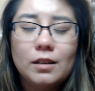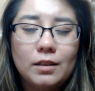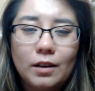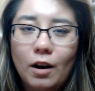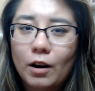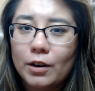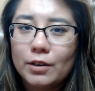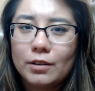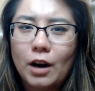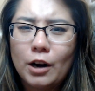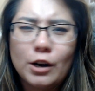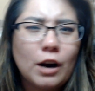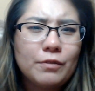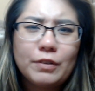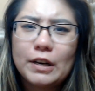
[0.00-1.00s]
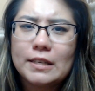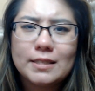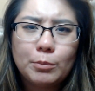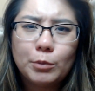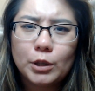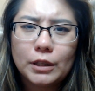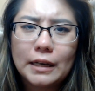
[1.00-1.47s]
are not very
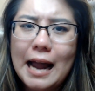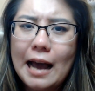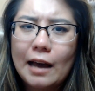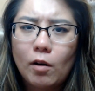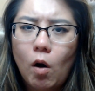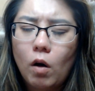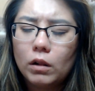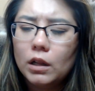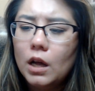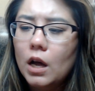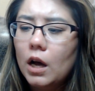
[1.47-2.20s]
similar at all.